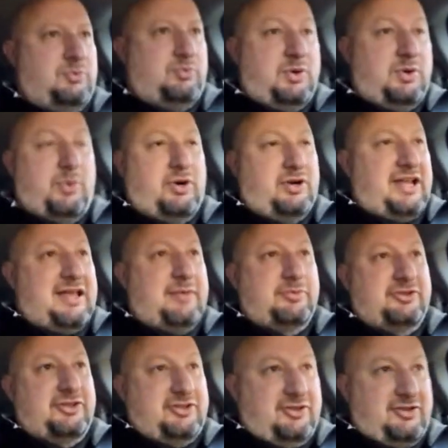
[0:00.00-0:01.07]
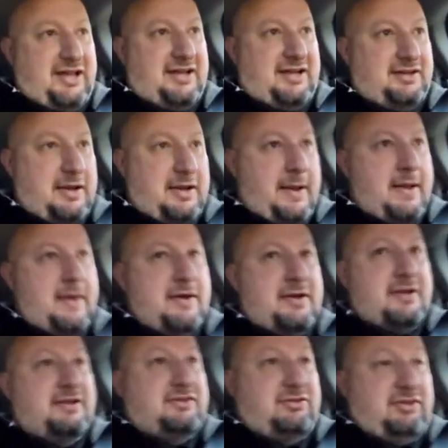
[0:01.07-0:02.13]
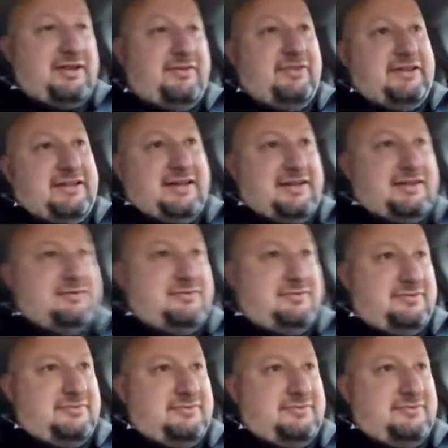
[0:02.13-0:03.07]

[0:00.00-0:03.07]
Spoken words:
We weren't able to do that. Cleveland did.